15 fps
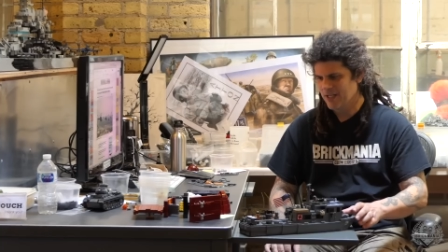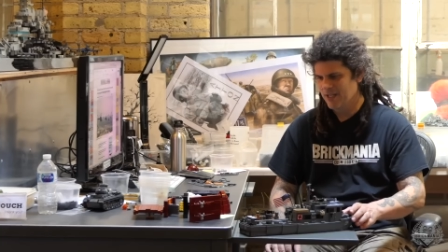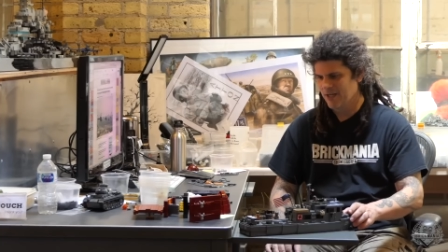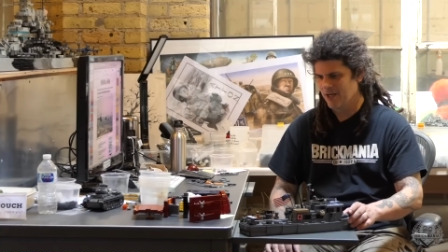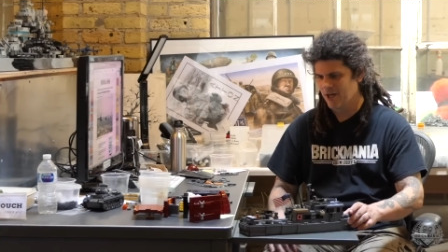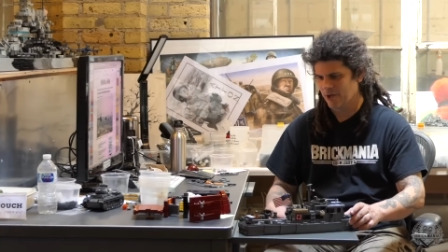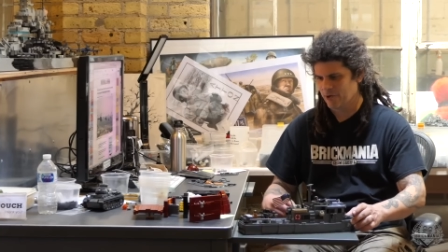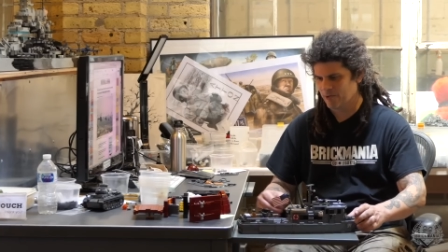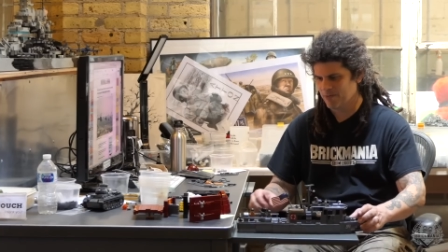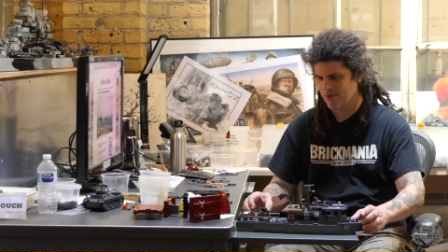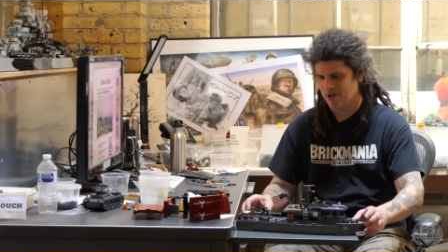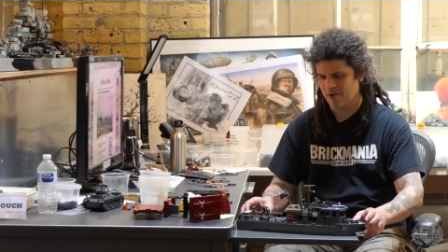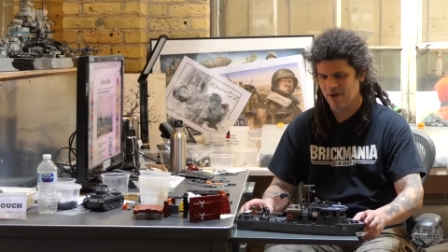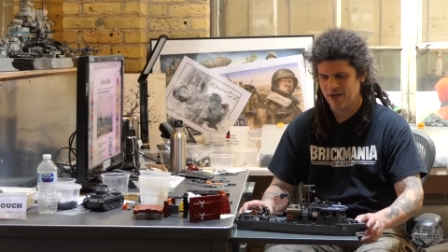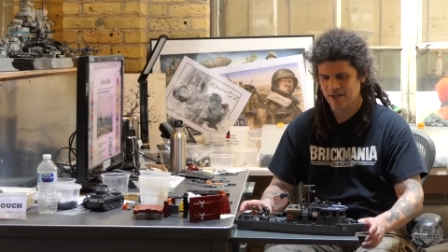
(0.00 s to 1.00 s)
uh,
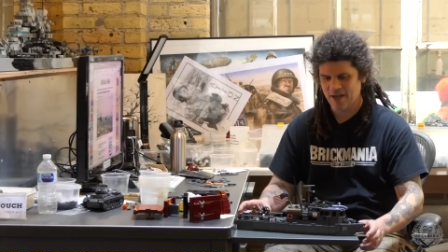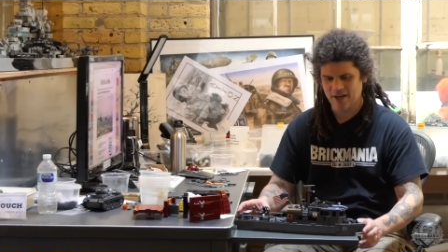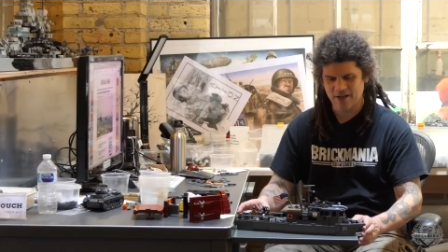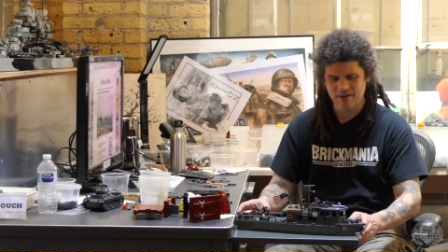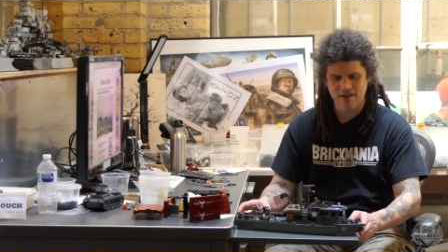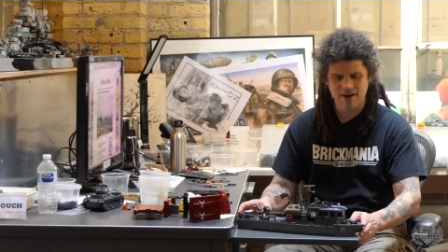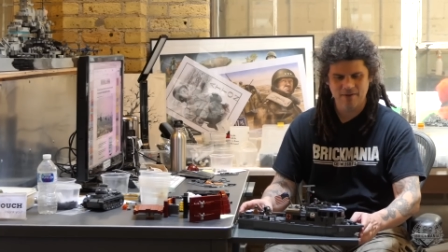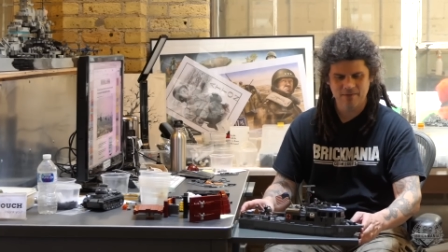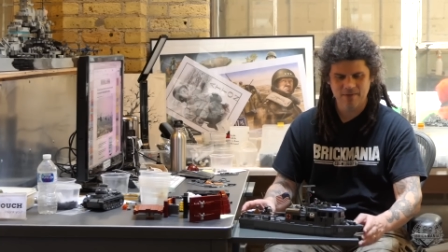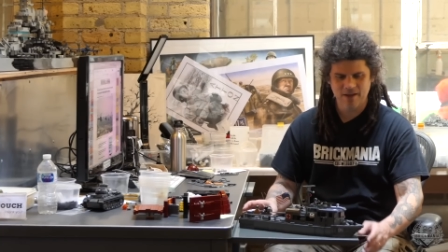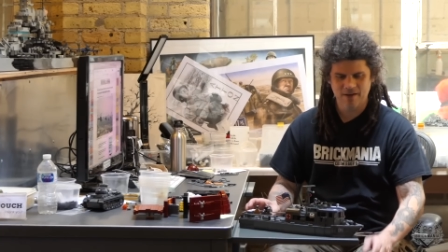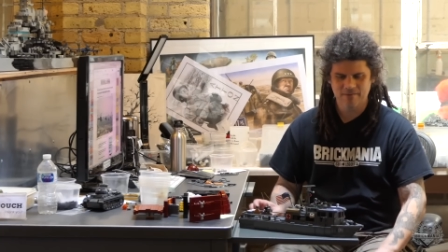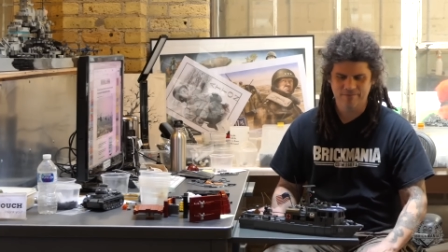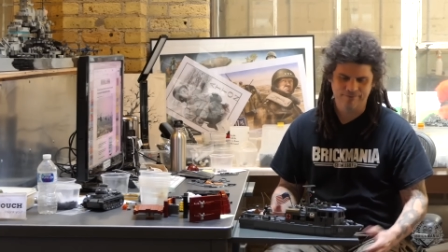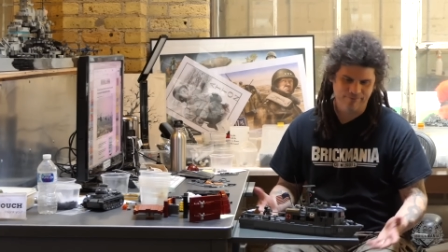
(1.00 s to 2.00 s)
you know, at a, at a, at a,
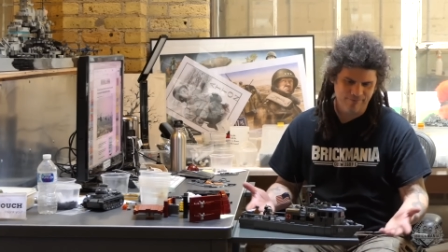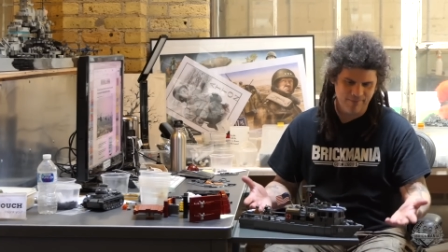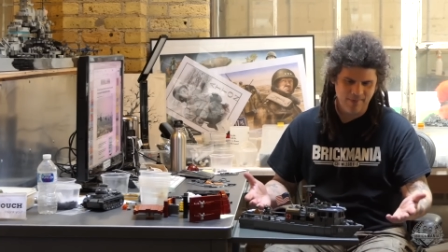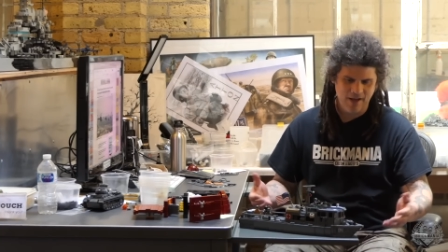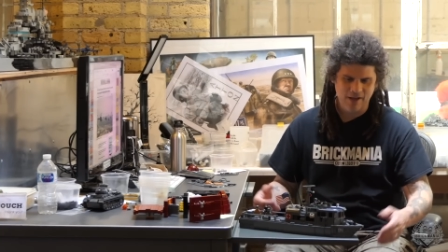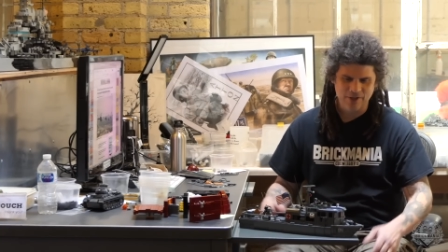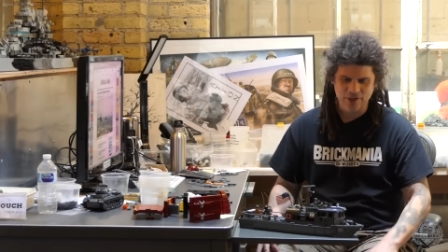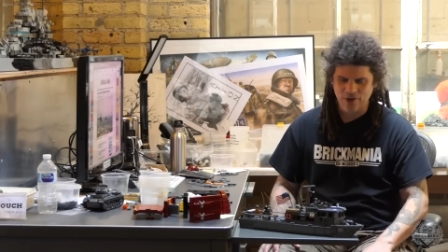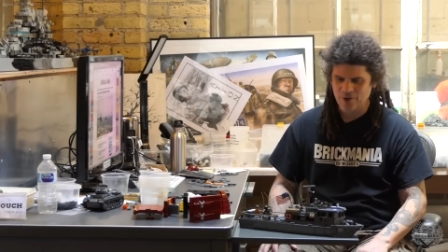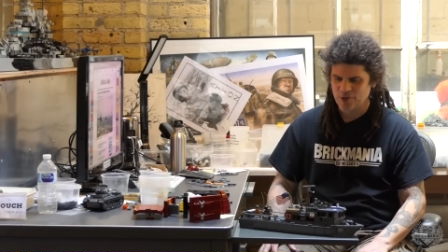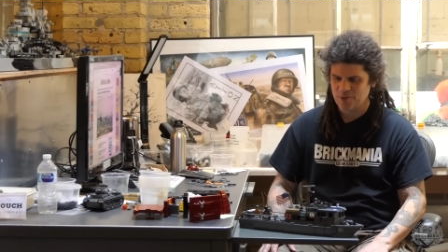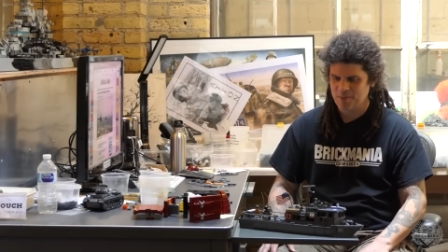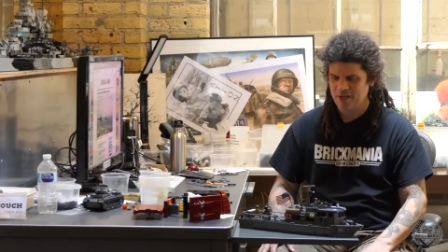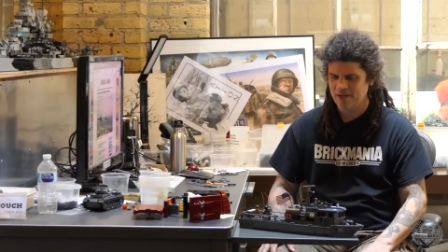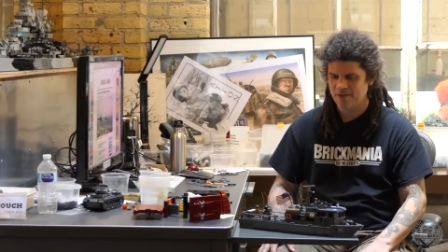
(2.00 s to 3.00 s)
at a slow
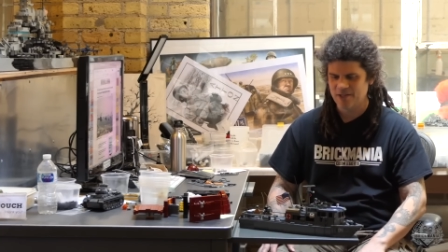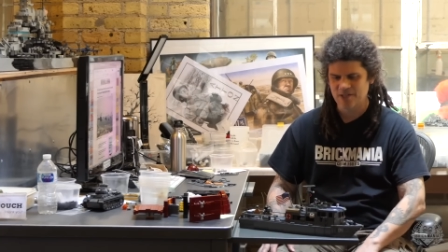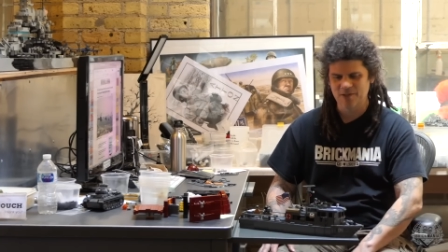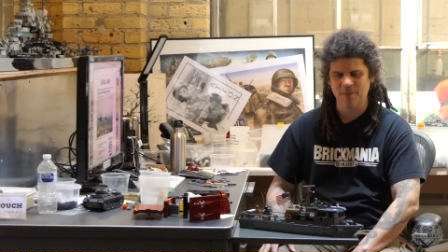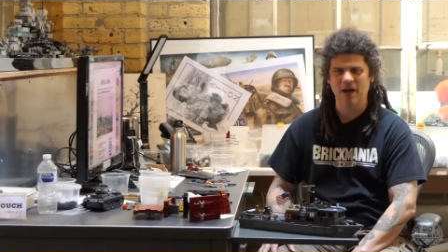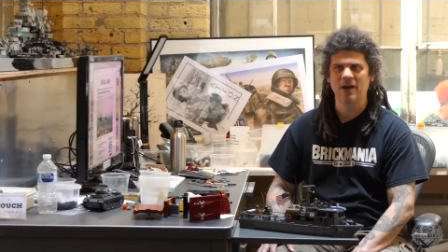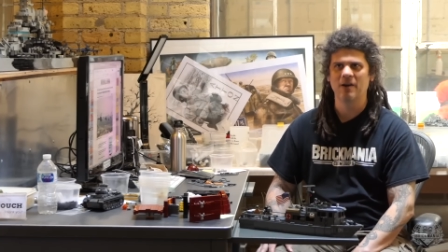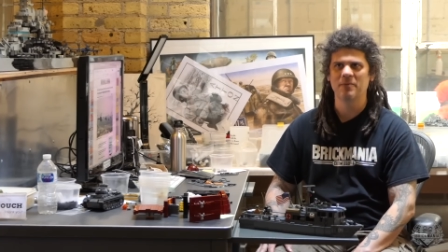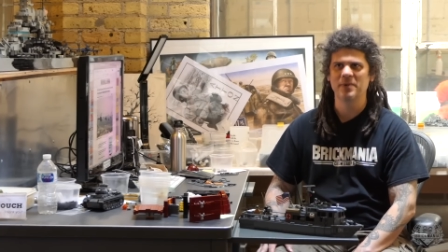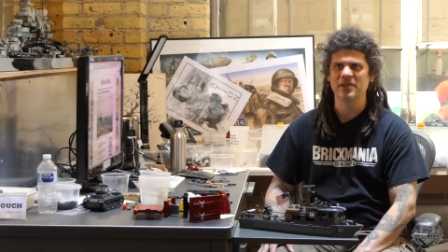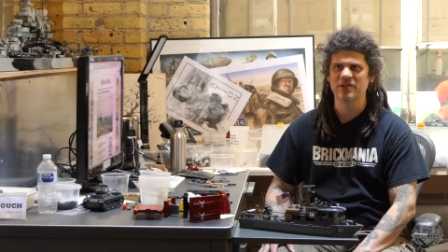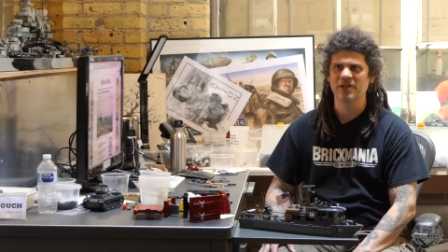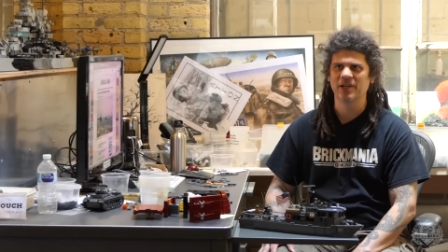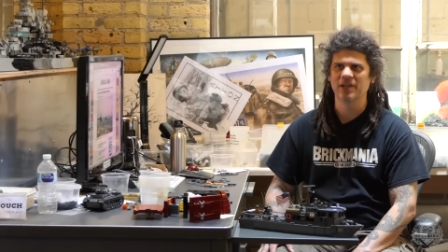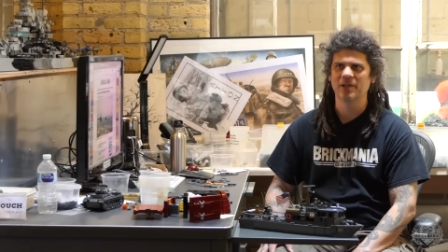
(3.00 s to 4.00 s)
speed, this is about how you would be
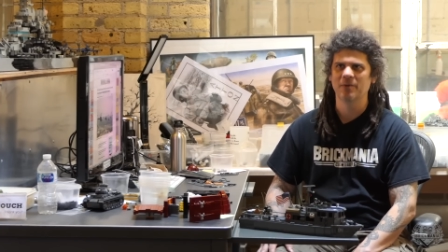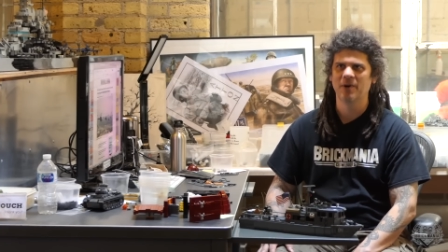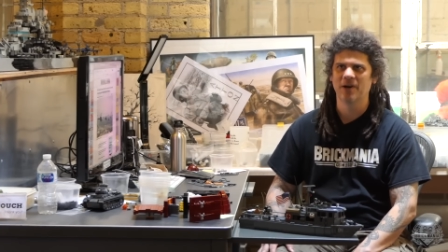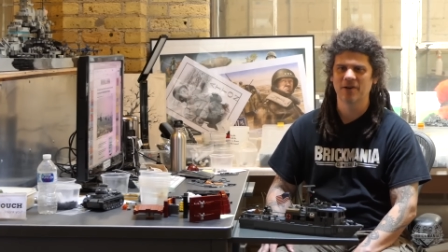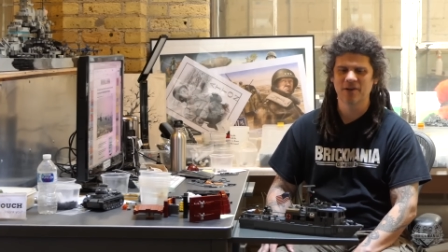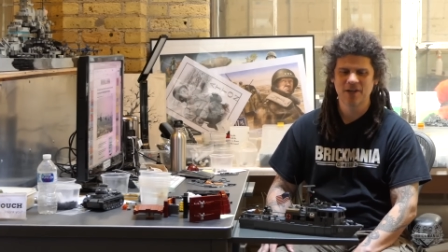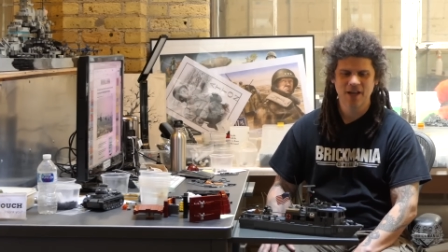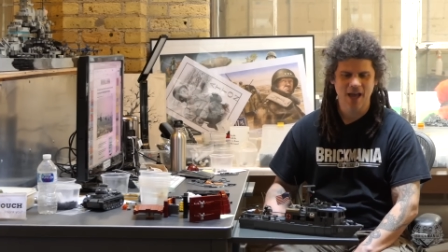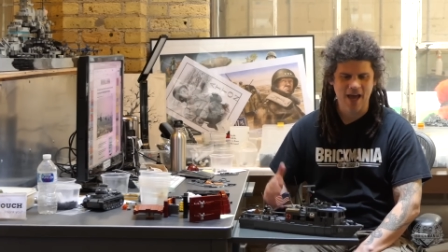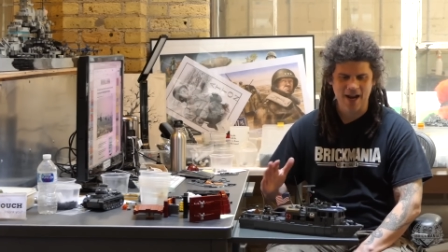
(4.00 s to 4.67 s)
sitting in the water.